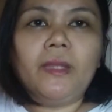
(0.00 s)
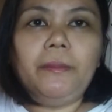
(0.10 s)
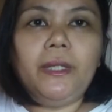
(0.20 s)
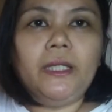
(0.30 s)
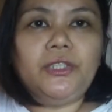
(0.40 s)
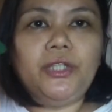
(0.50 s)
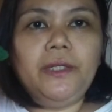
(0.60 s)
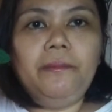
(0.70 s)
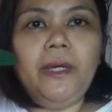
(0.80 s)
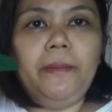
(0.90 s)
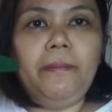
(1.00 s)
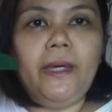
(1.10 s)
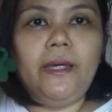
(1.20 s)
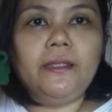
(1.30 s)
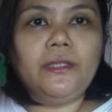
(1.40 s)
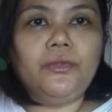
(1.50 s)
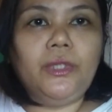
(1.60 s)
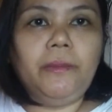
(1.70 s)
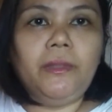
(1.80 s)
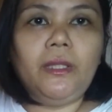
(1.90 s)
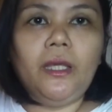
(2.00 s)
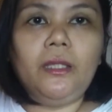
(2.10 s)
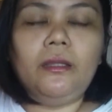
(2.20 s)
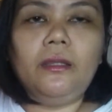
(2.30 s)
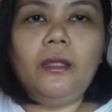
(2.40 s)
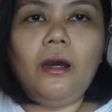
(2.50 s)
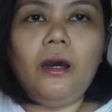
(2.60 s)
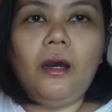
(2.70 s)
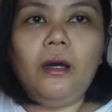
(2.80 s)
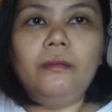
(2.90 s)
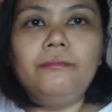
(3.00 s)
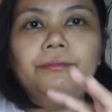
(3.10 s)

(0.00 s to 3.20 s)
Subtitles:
but I tried my best to imitate the